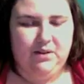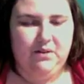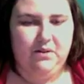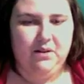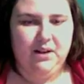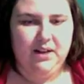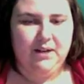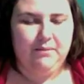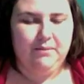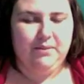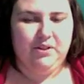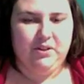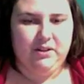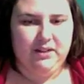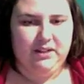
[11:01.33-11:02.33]
be sure to
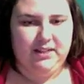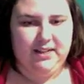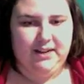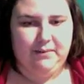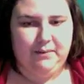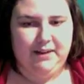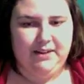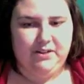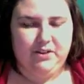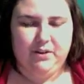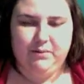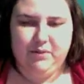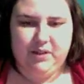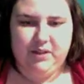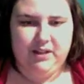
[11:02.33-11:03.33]
check my description.
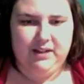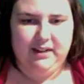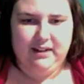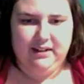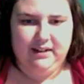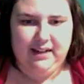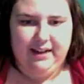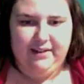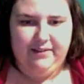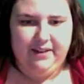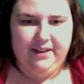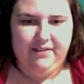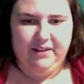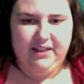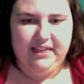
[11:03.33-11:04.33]
I'll have
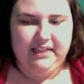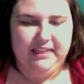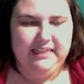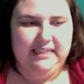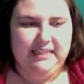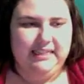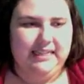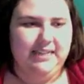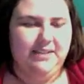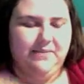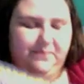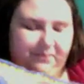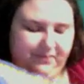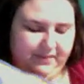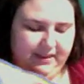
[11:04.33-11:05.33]
everything listed.
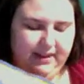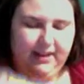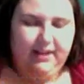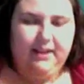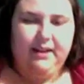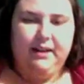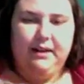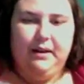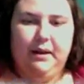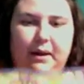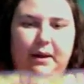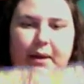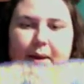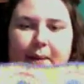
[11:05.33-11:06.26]
But